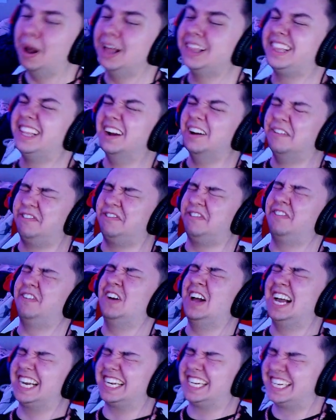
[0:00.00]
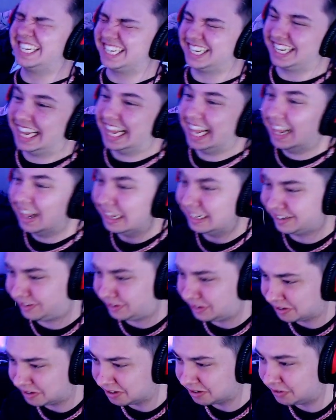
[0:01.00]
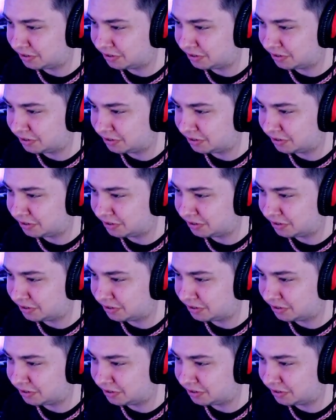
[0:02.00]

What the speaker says: the fuck? This took a